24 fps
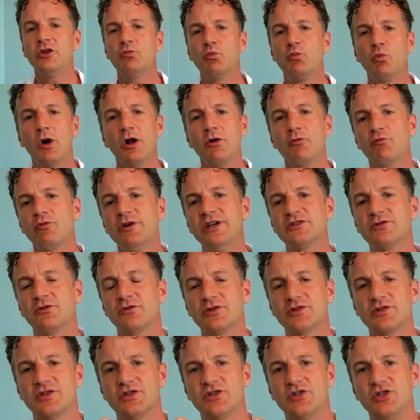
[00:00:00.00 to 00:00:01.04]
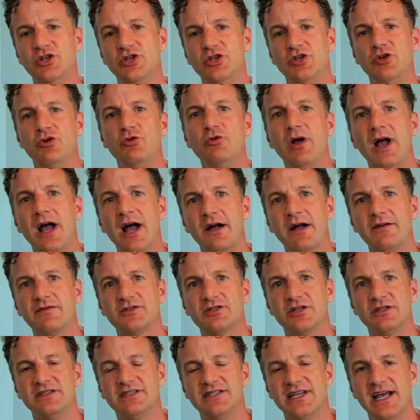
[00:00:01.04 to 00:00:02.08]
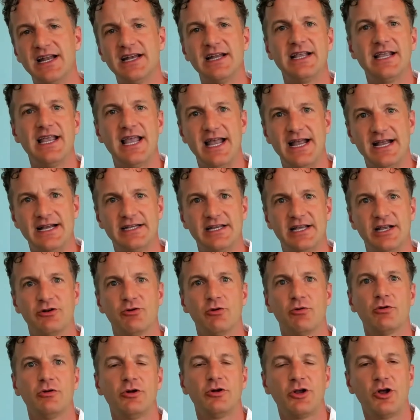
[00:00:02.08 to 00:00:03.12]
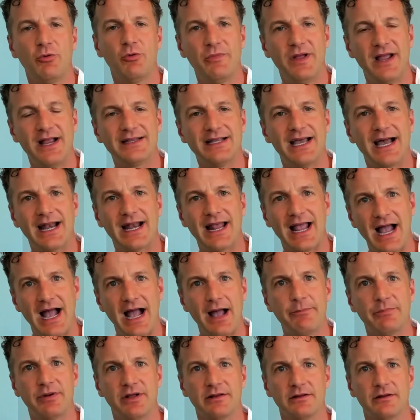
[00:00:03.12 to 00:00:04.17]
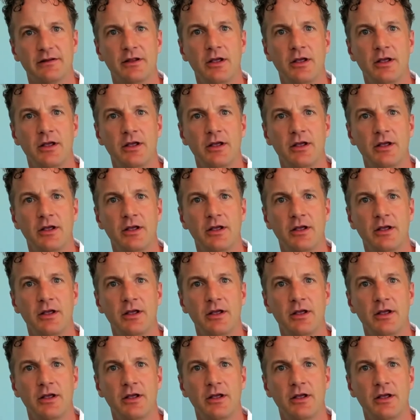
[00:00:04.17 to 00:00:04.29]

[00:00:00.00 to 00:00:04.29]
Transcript: What resources do you have to dedicate in order to go make that happen?